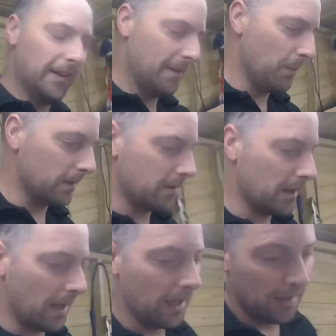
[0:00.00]
but
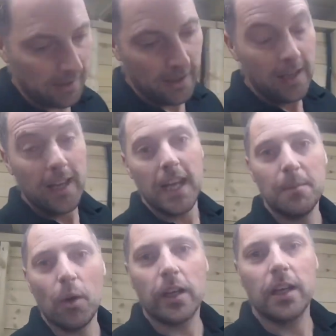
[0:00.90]
in the
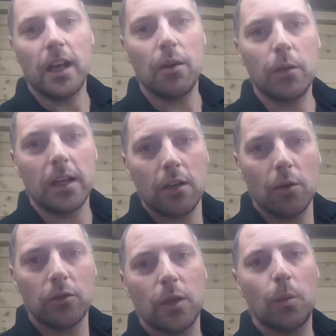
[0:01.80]
morning now we're going to
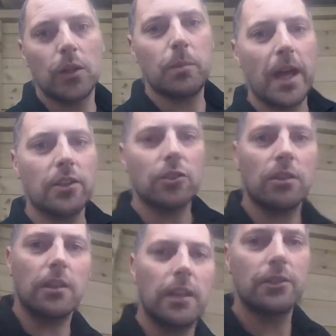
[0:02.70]
go somewhere
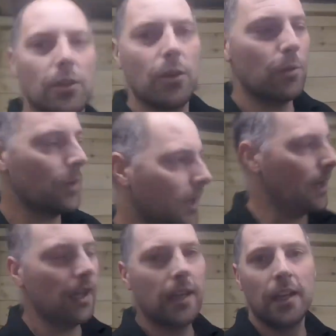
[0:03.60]
special,
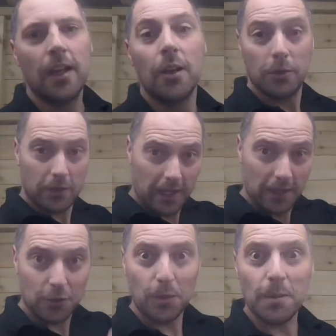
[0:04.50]
so we shall
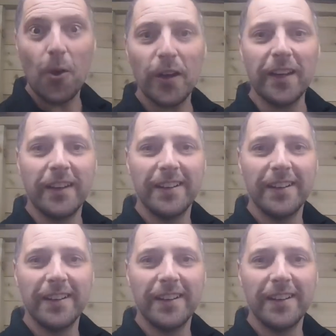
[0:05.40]
catch you in the morning.